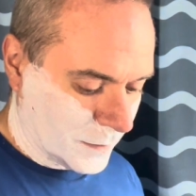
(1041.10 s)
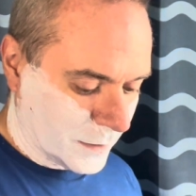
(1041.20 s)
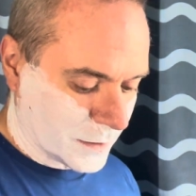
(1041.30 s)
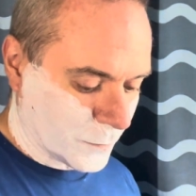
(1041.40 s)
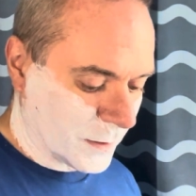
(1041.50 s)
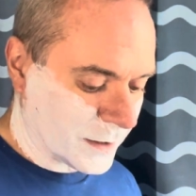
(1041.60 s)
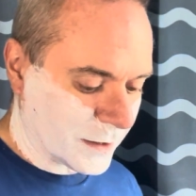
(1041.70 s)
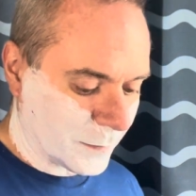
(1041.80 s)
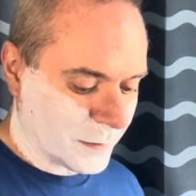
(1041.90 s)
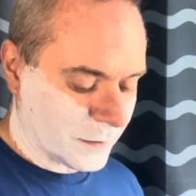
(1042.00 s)
It's one thing
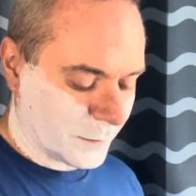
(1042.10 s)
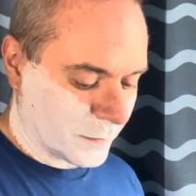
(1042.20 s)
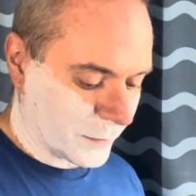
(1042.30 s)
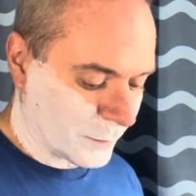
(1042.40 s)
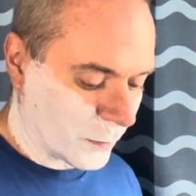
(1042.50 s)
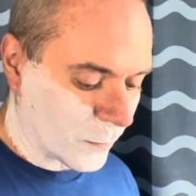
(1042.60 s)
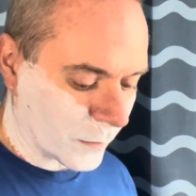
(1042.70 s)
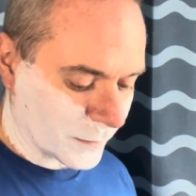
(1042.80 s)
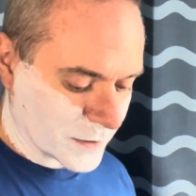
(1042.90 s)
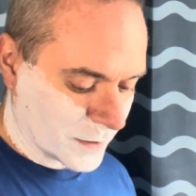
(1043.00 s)
to build up a rapport
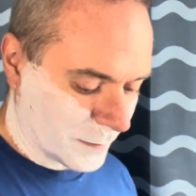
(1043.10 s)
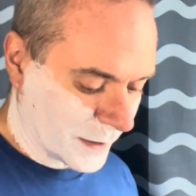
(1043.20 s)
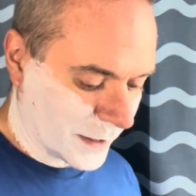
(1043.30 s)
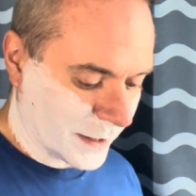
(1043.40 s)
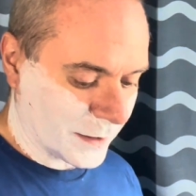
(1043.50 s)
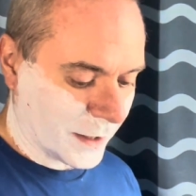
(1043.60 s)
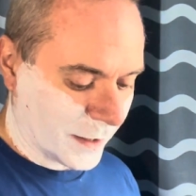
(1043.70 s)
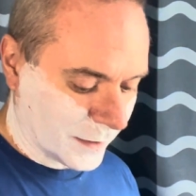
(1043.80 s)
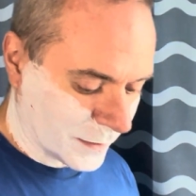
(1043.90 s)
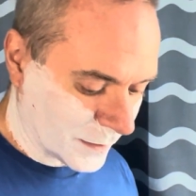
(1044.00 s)
with somebody, and
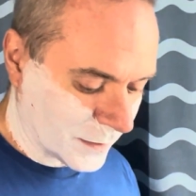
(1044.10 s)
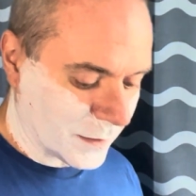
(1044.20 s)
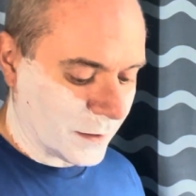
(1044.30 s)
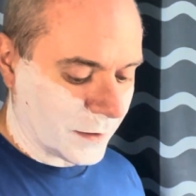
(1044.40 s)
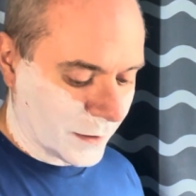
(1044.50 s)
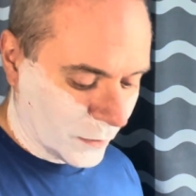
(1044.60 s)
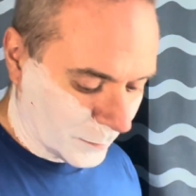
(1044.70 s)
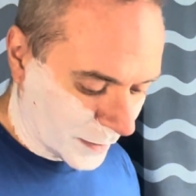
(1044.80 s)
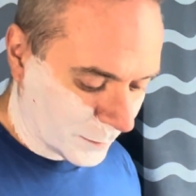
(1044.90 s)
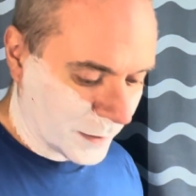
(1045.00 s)
then, you know,
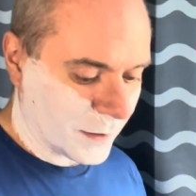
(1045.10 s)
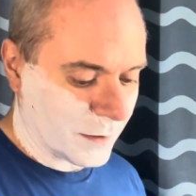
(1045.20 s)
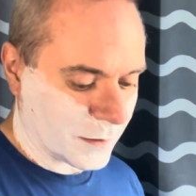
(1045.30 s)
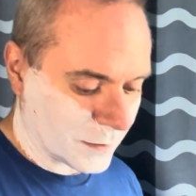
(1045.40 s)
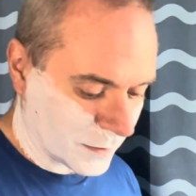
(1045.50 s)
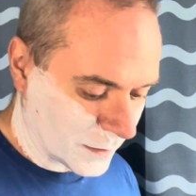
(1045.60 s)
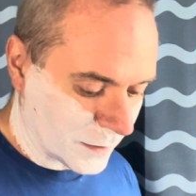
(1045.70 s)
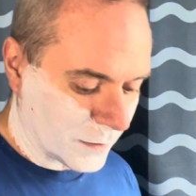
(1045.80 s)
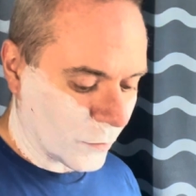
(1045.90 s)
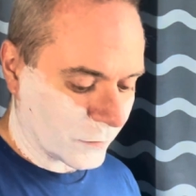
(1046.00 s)
maybe
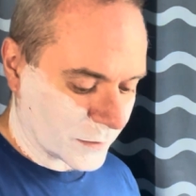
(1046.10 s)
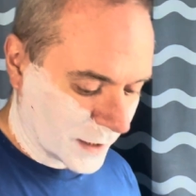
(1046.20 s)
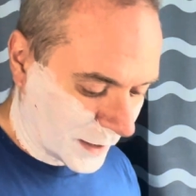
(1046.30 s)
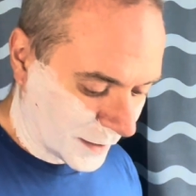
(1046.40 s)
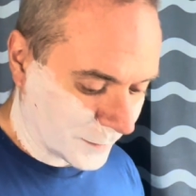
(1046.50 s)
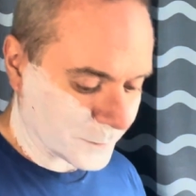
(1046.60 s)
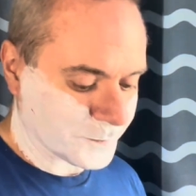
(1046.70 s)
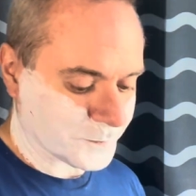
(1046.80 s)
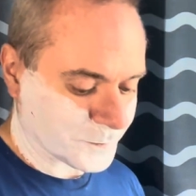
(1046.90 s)
over time